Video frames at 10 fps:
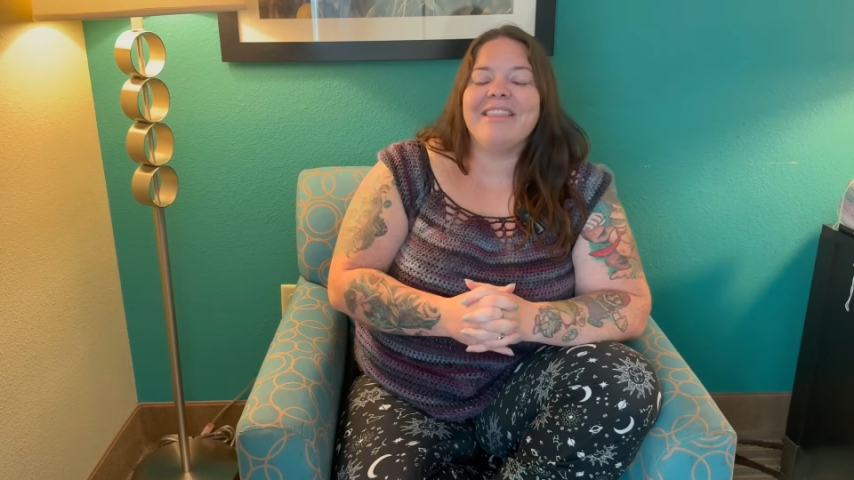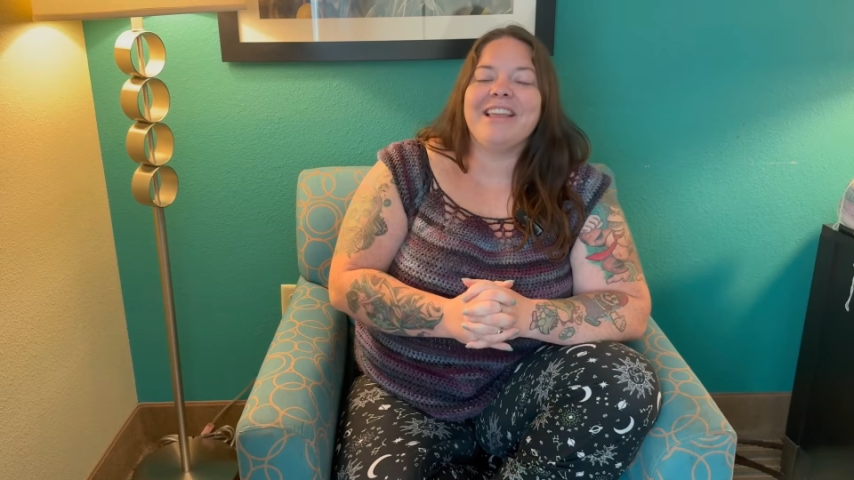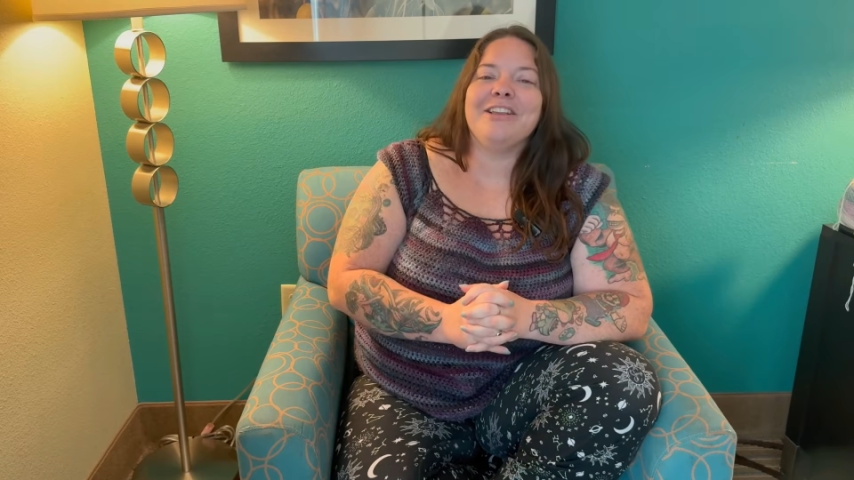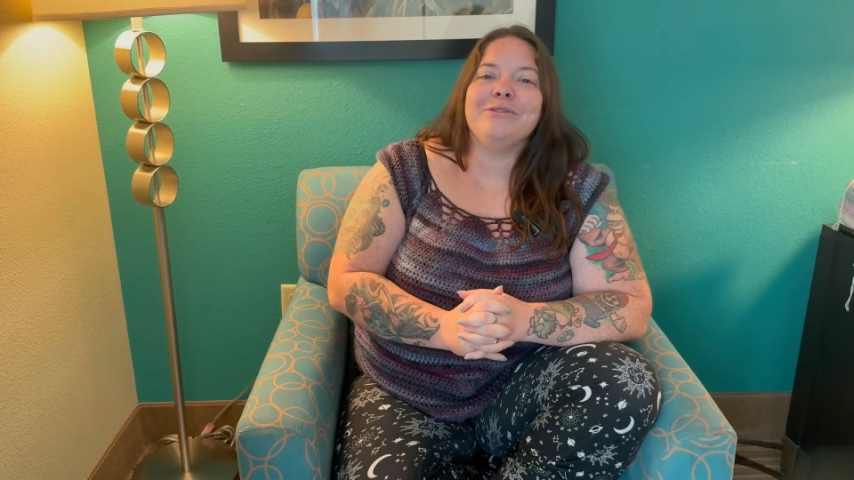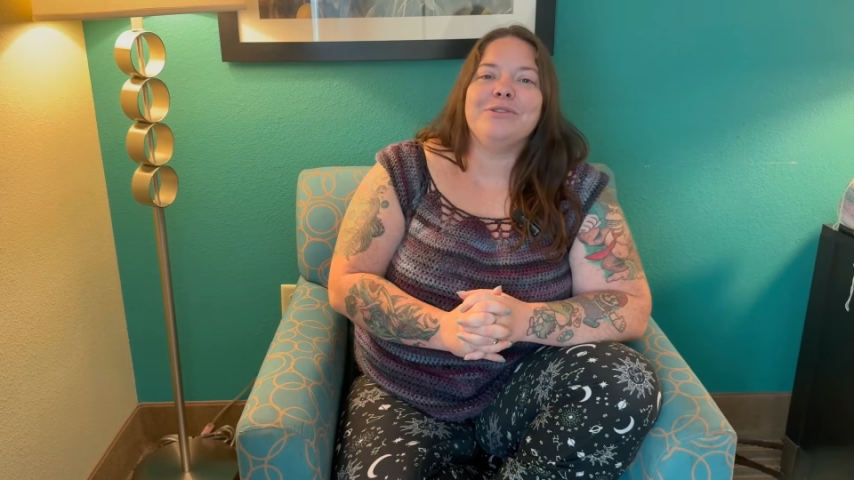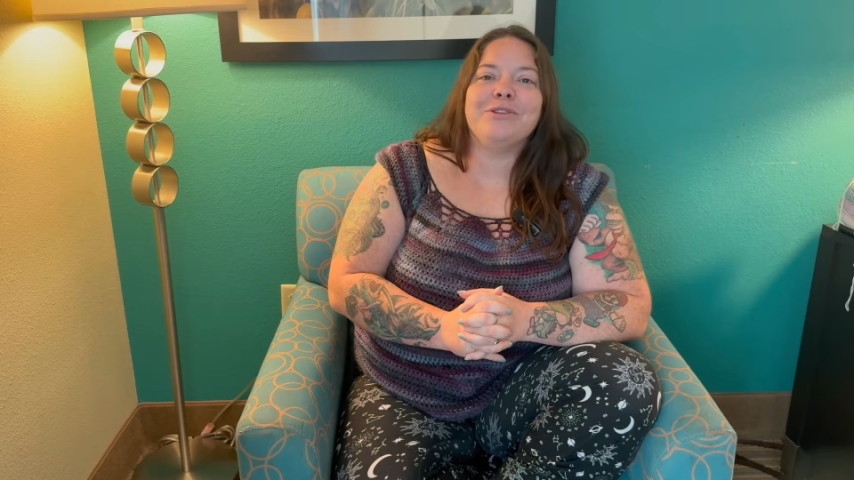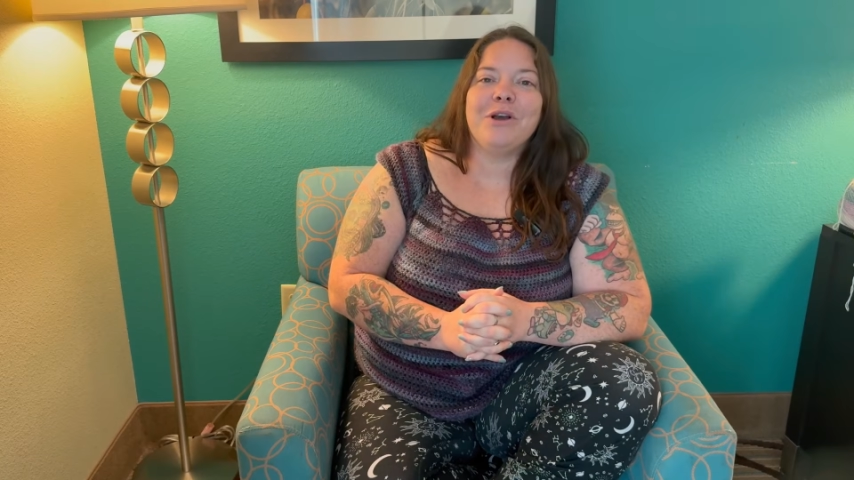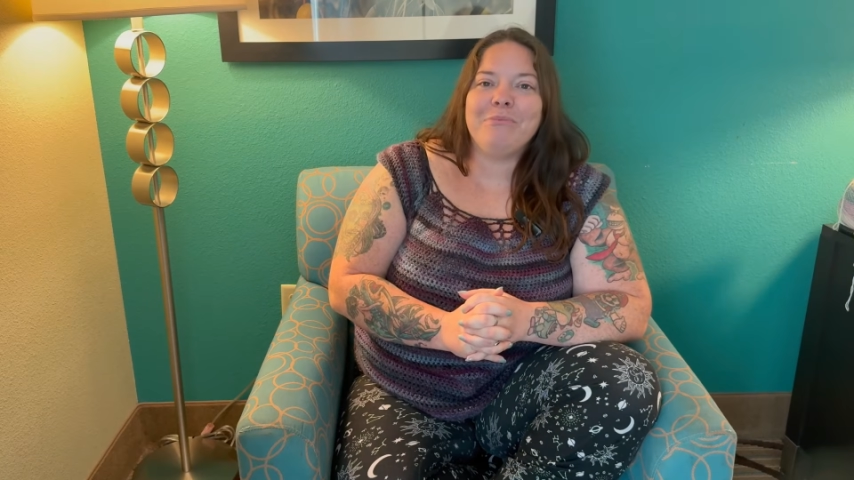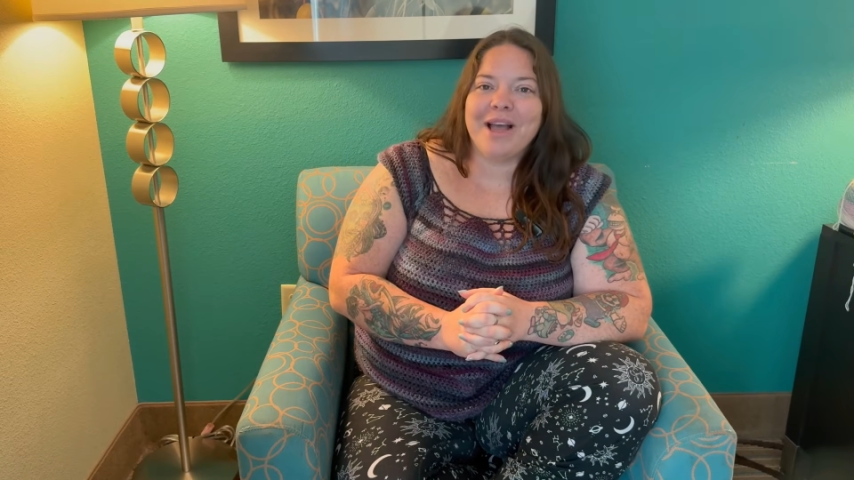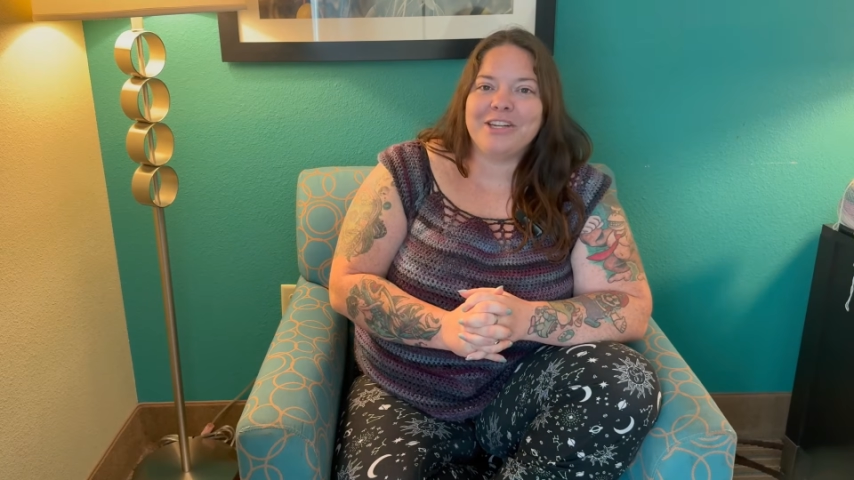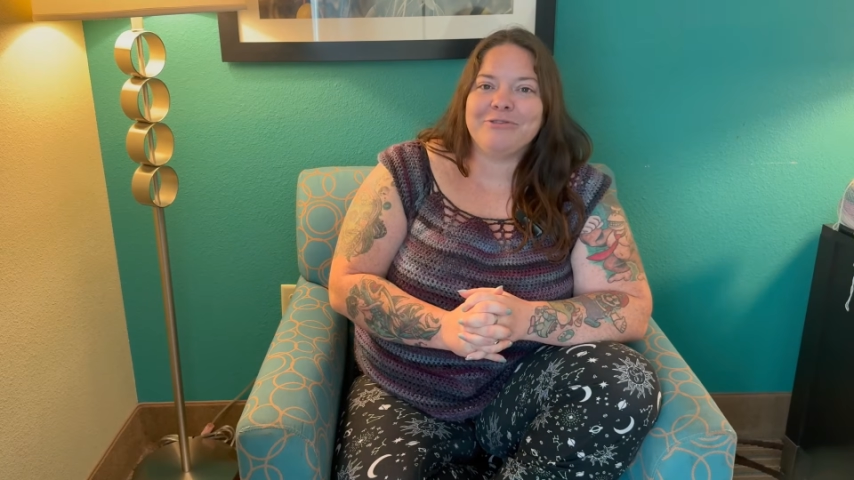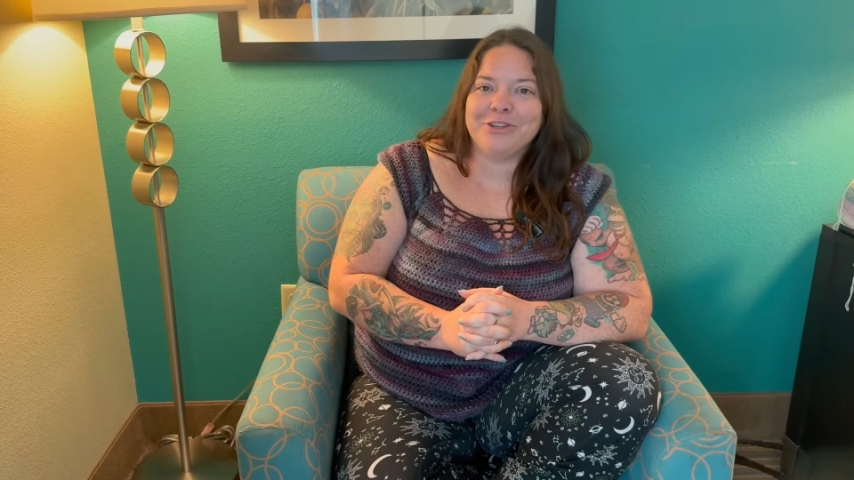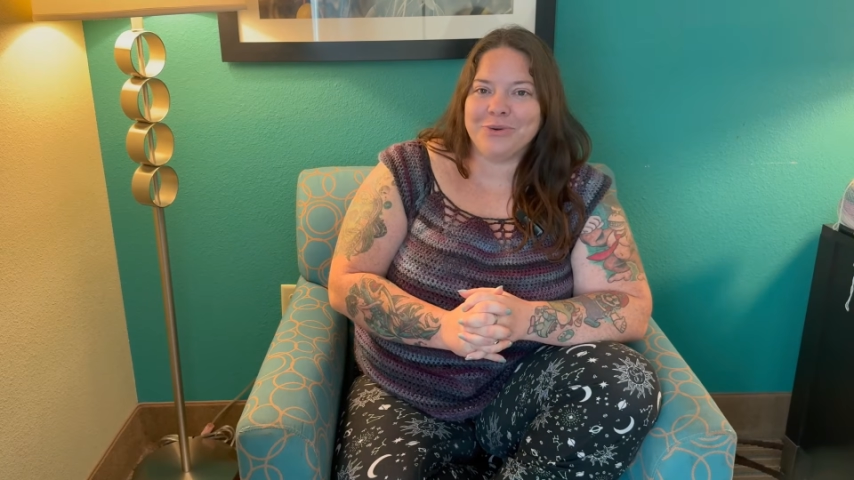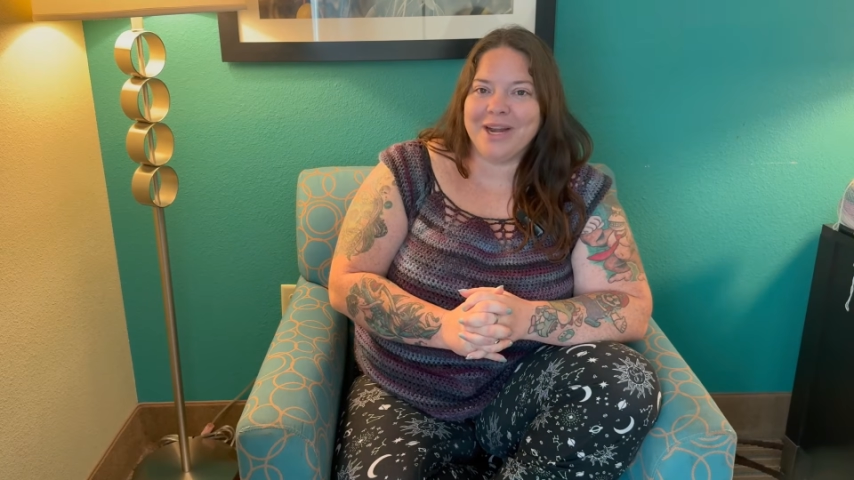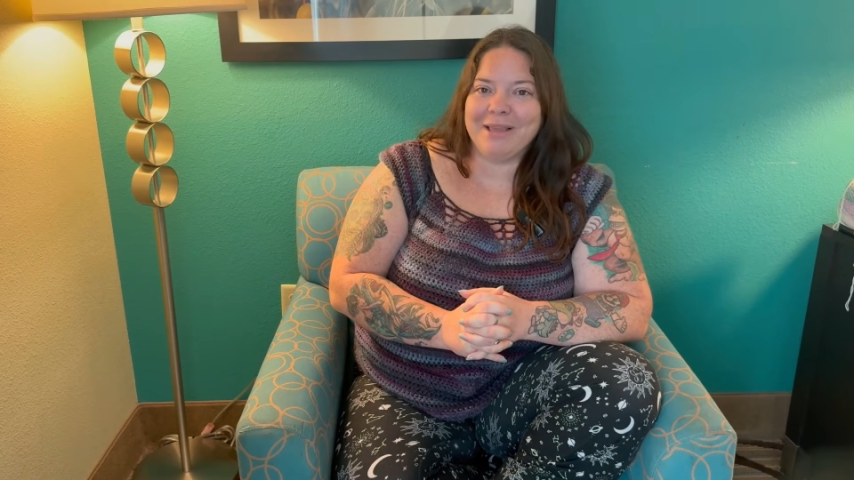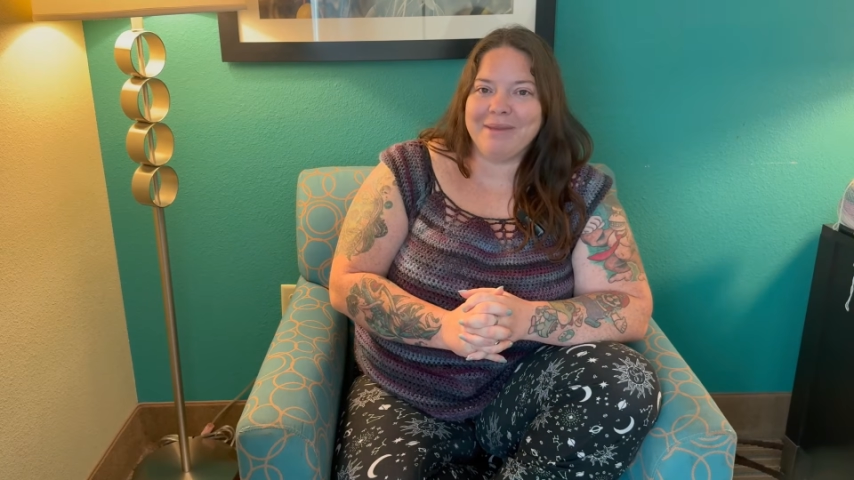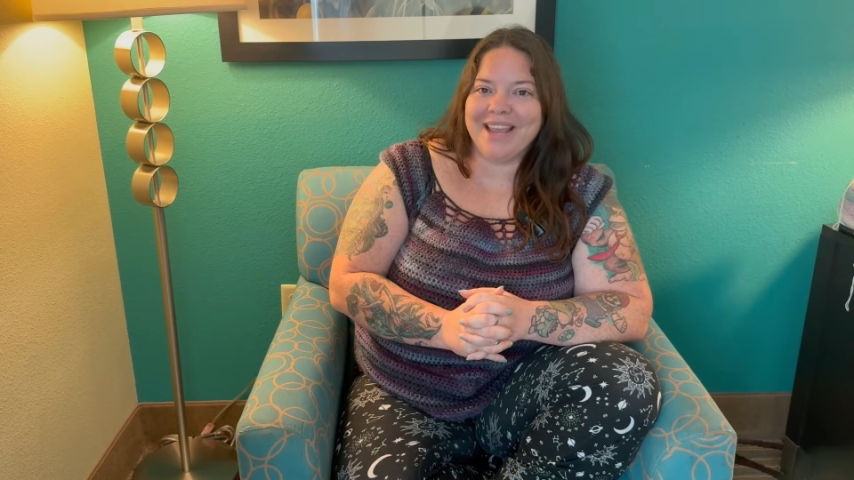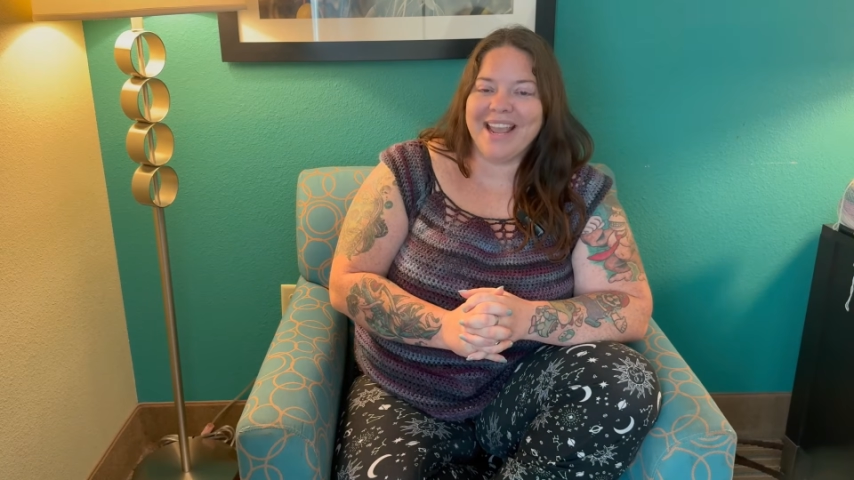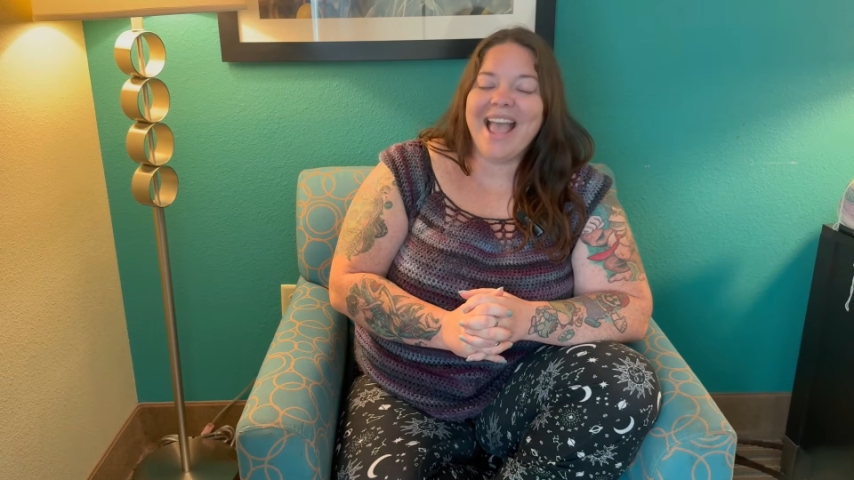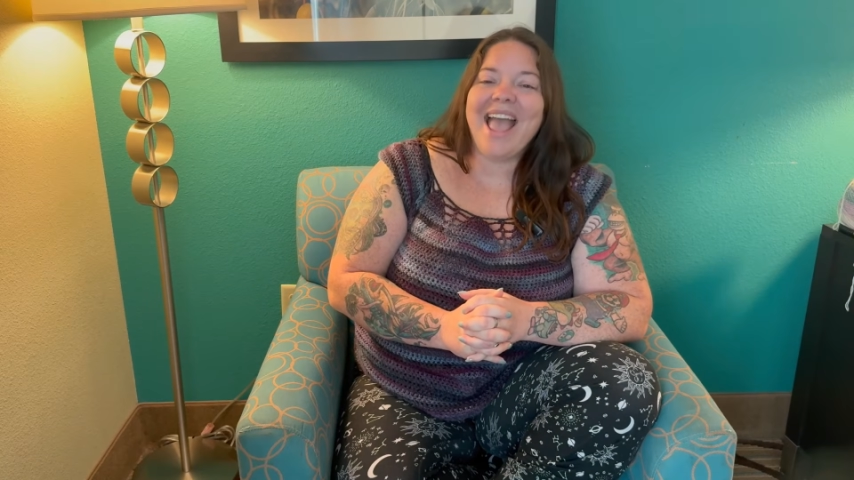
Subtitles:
Thank you so much for joining me,